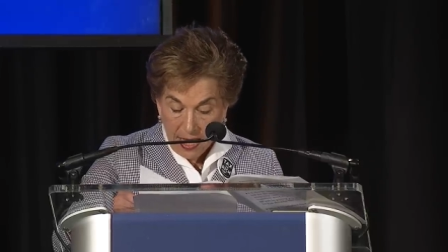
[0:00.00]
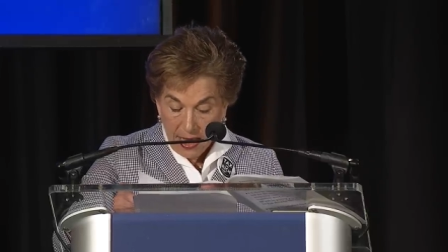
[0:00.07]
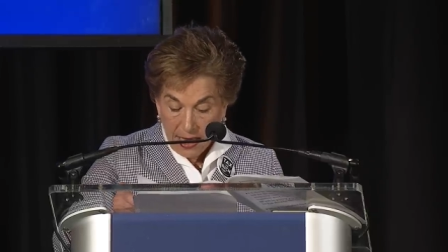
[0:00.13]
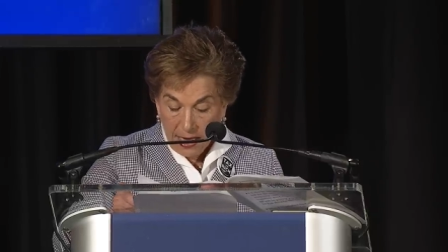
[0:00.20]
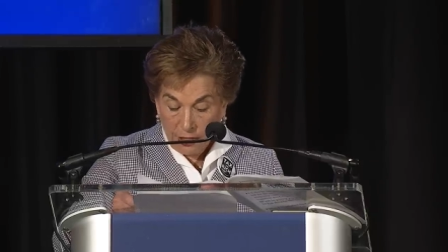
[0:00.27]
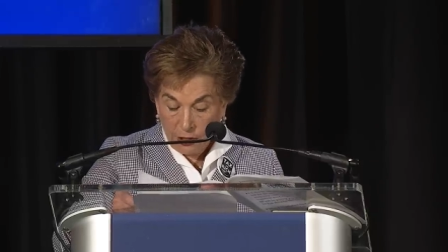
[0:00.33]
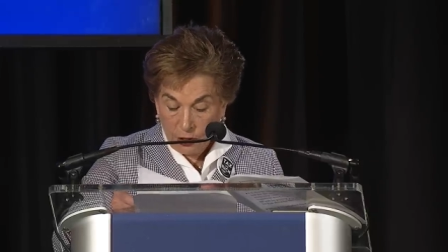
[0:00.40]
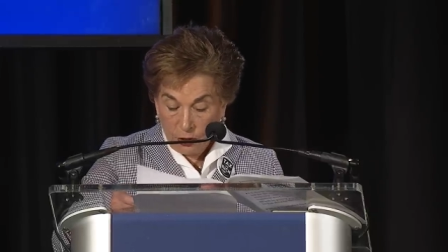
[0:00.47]

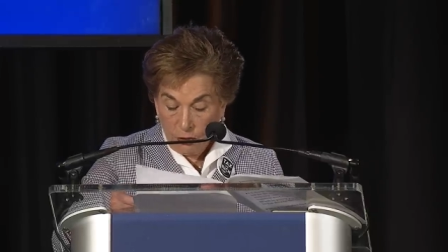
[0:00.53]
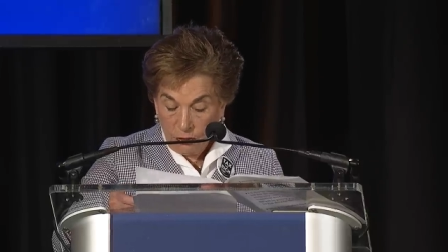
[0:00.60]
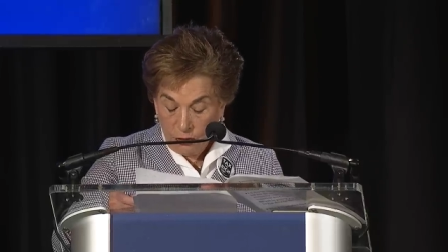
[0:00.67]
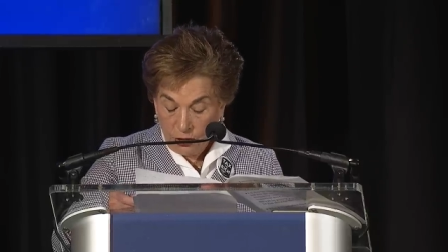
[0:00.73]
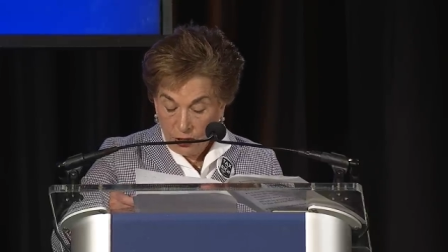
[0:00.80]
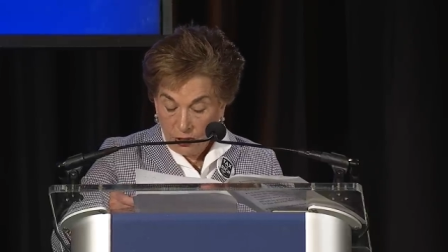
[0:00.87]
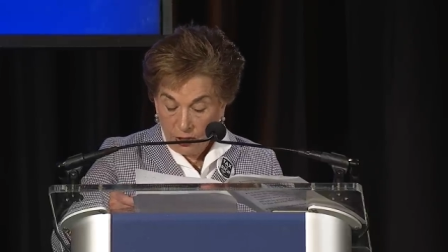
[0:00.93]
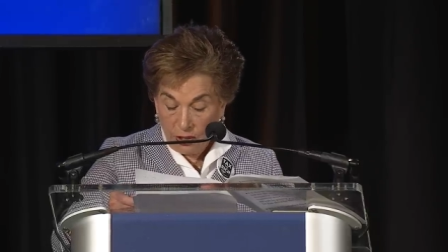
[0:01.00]

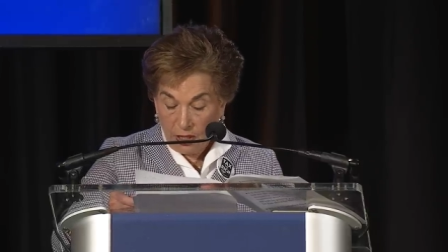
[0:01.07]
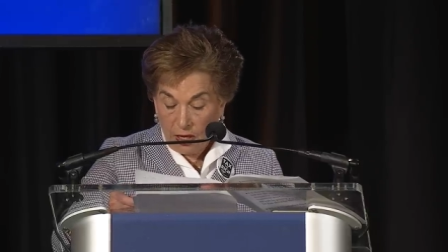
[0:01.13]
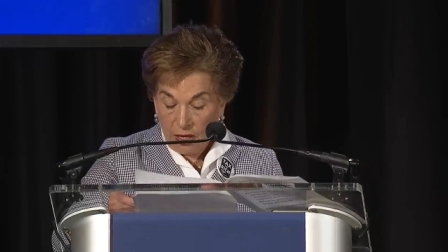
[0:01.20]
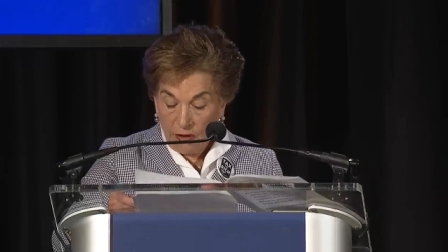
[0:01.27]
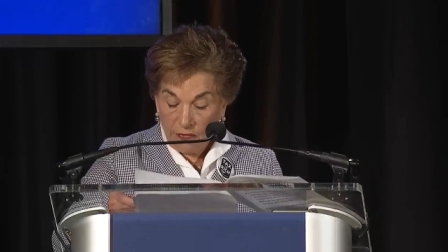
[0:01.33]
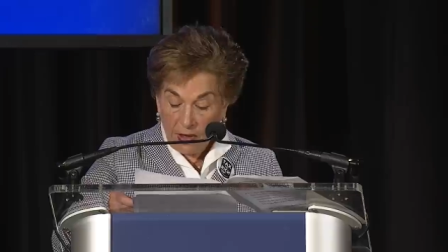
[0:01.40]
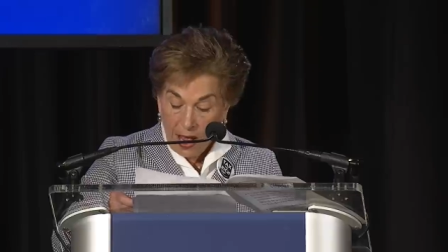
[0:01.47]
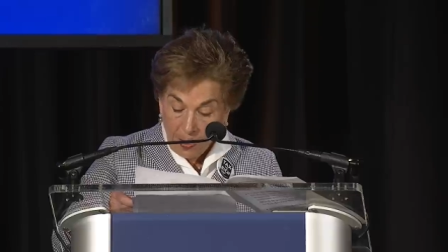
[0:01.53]
exclusion
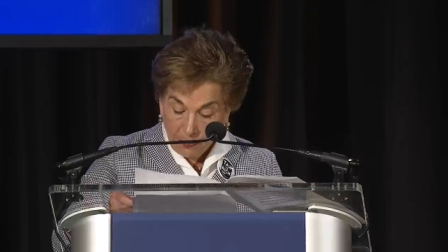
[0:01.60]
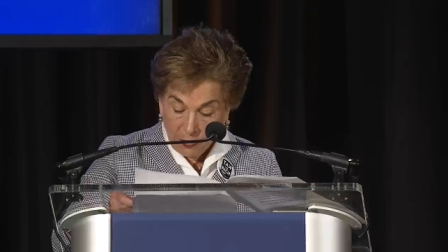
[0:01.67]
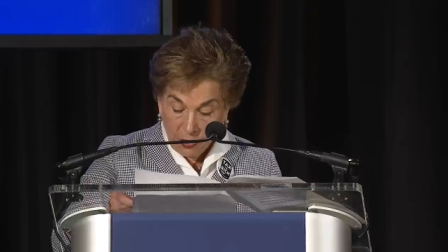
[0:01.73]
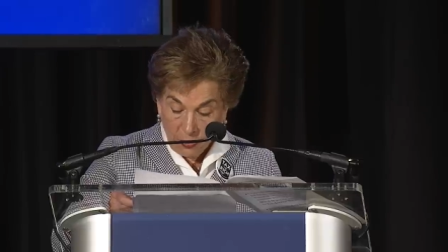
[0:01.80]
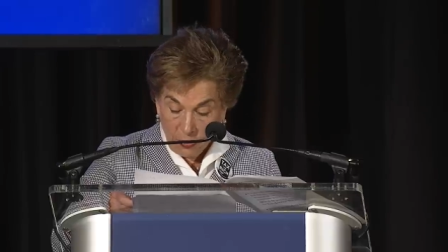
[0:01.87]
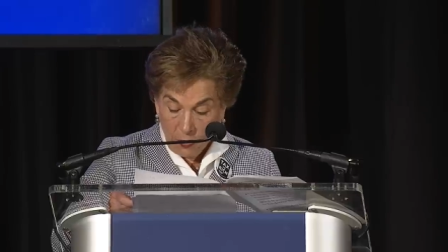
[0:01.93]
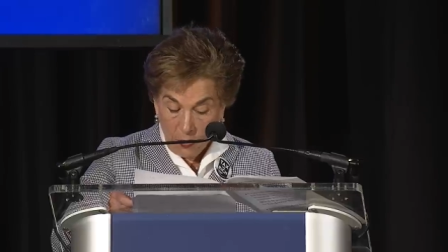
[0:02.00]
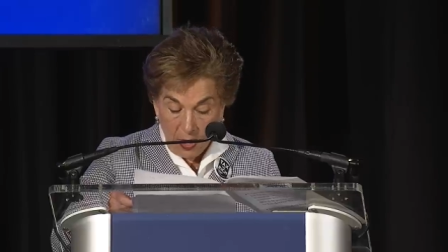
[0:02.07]
of up
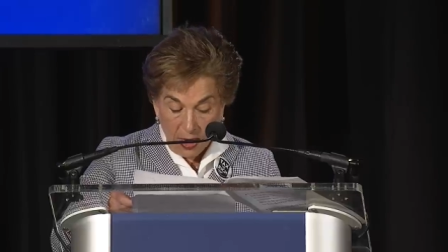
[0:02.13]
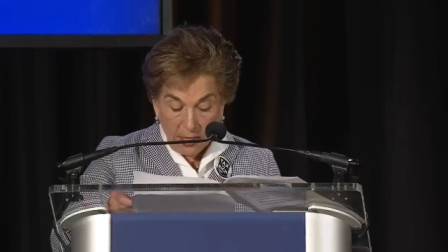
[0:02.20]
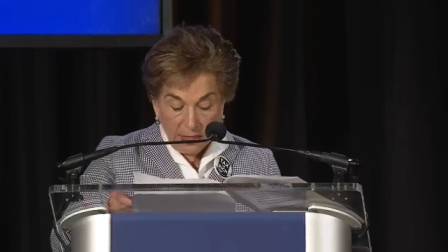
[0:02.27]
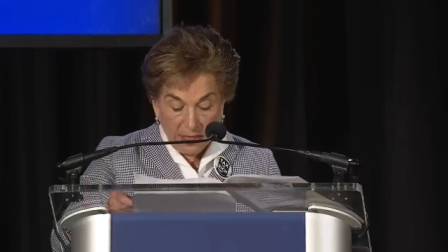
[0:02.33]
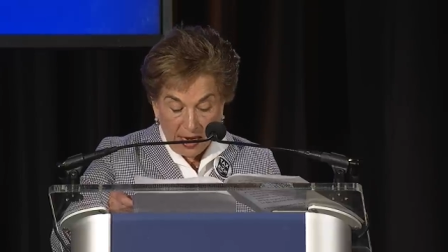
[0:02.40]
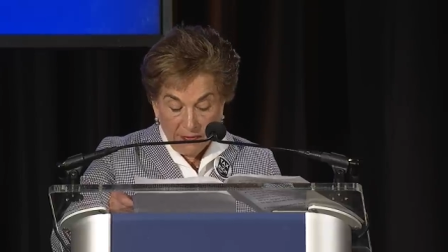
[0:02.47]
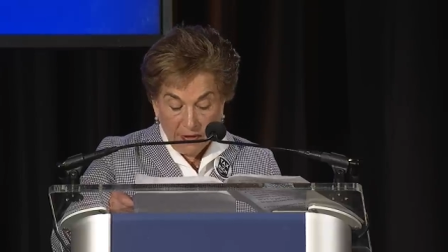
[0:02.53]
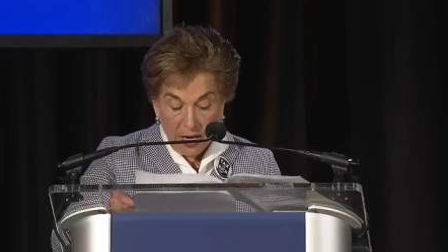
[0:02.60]
to
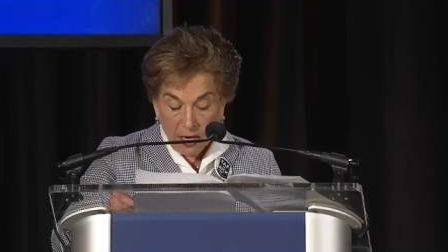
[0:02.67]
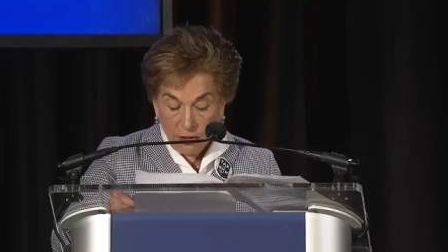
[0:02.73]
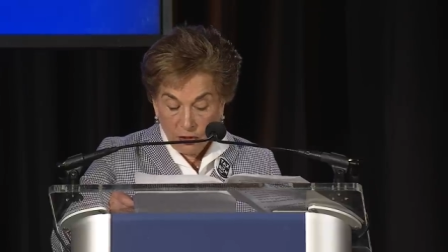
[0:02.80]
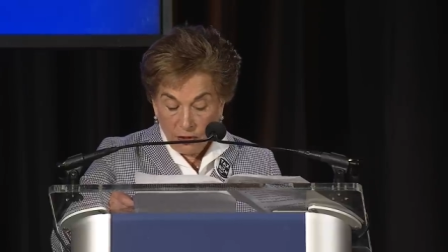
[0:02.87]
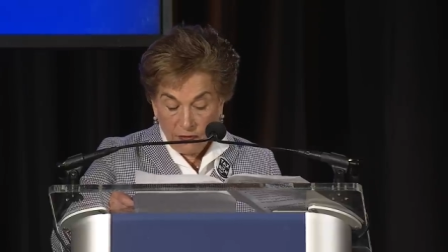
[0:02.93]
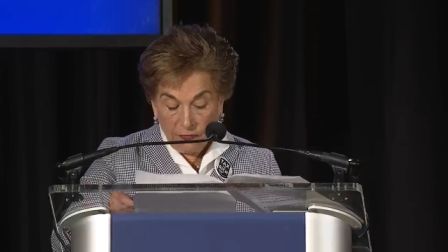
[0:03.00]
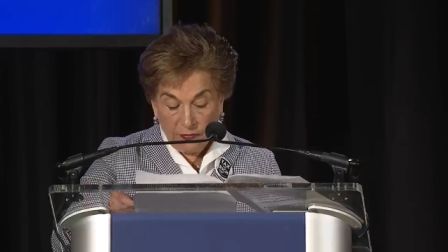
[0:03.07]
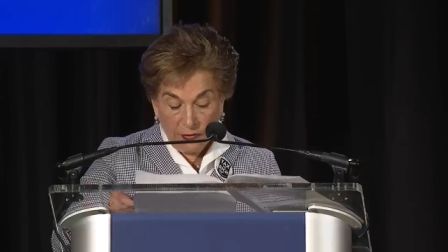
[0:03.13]

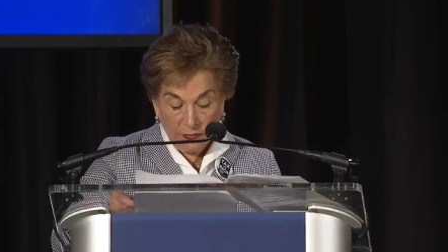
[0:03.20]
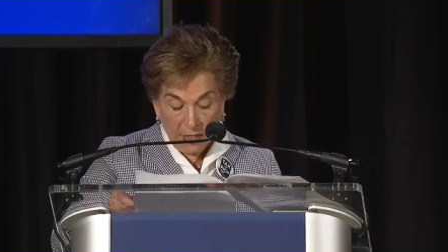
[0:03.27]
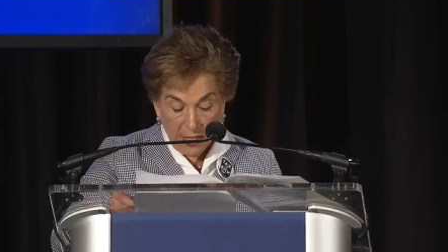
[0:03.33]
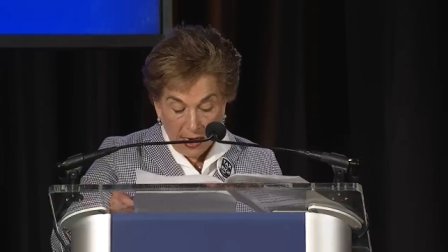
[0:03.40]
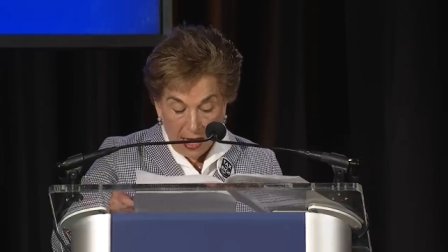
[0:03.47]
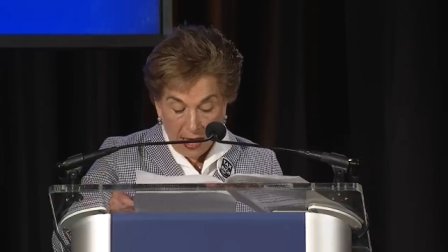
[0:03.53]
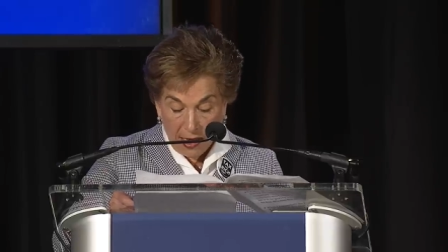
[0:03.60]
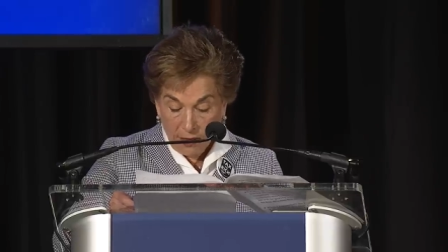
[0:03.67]

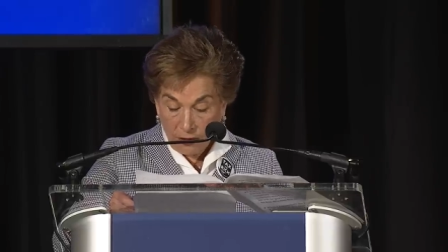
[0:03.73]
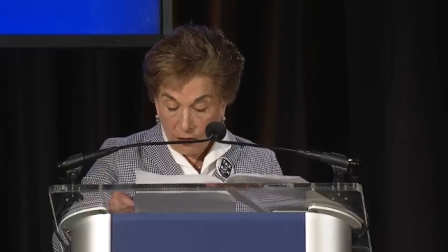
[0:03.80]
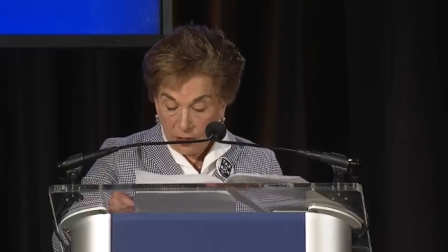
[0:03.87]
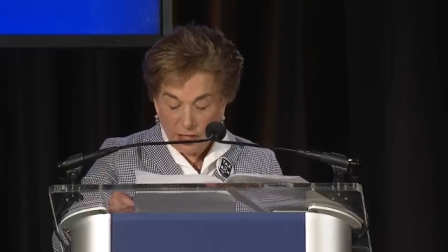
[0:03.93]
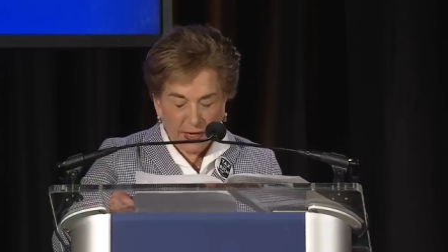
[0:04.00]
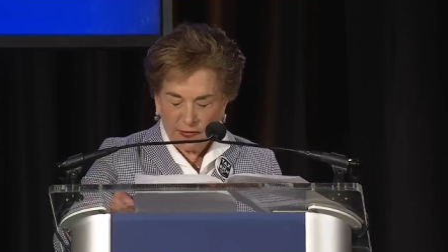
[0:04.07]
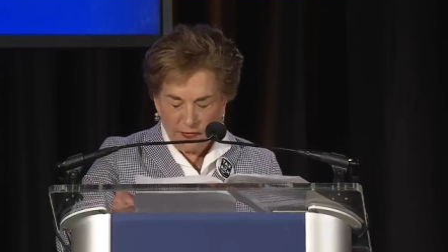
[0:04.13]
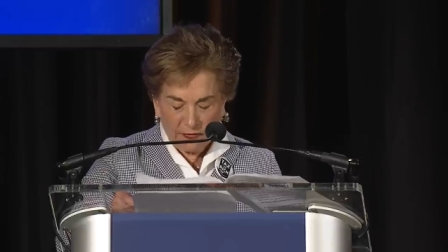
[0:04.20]

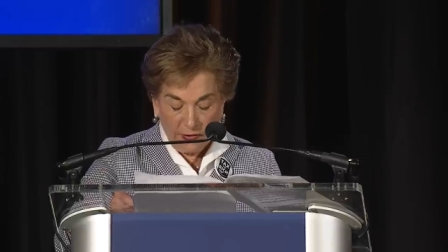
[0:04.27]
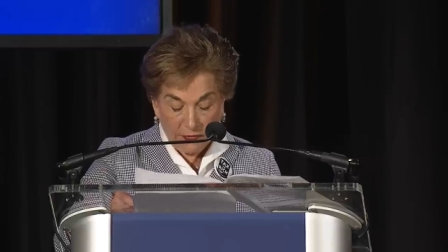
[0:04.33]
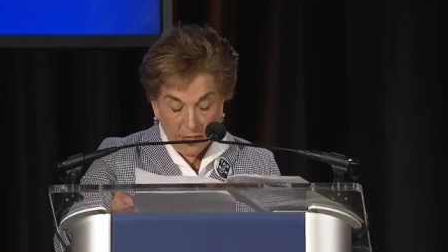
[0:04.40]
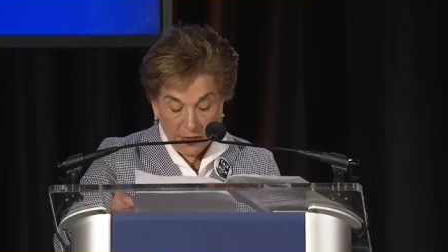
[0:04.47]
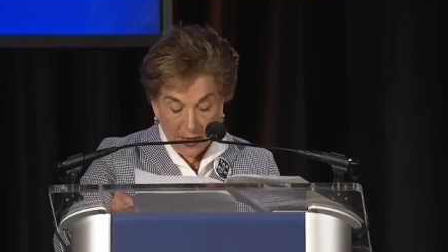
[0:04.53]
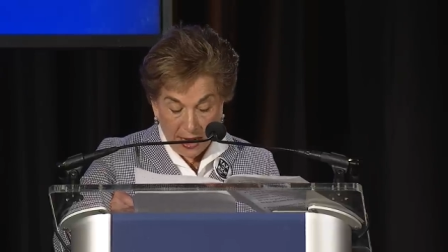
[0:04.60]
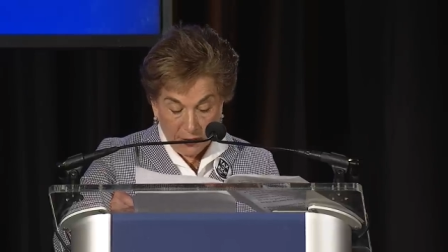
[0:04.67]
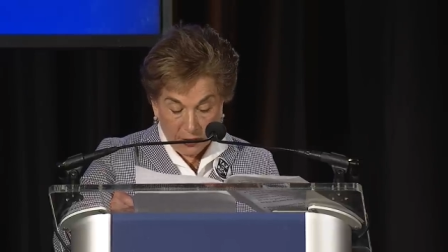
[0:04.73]

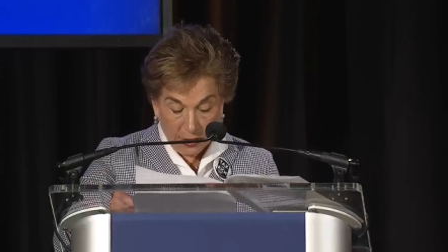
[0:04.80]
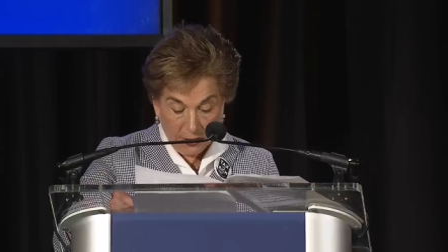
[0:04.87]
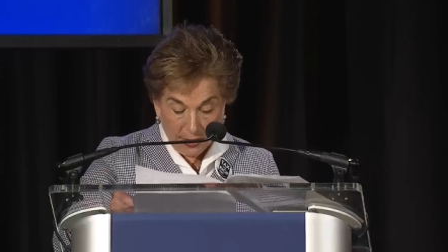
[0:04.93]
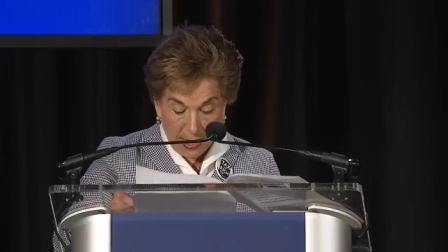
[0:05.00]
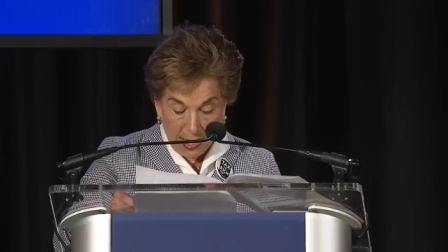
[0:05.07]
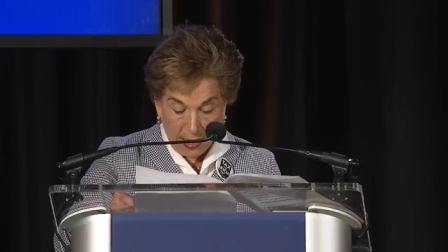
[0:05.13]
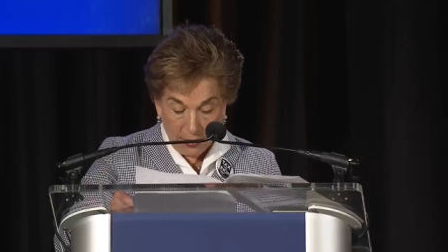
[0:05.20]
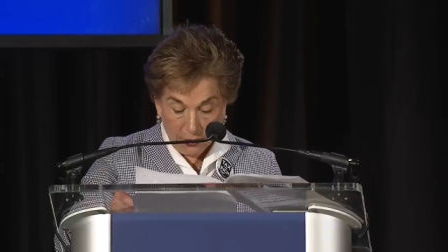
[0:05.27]

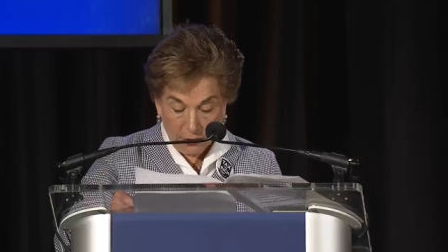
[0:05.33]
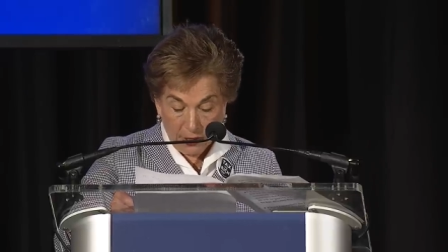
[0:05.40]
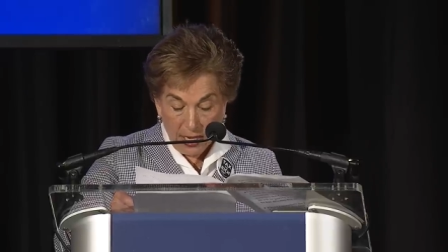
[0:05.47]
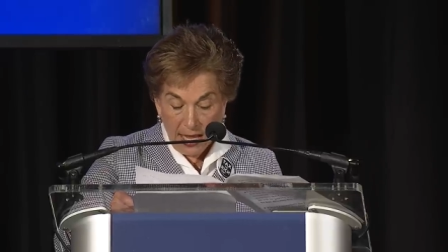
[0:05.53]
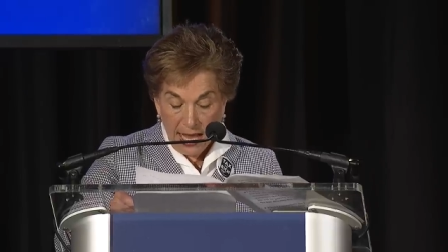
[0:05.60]
$750,000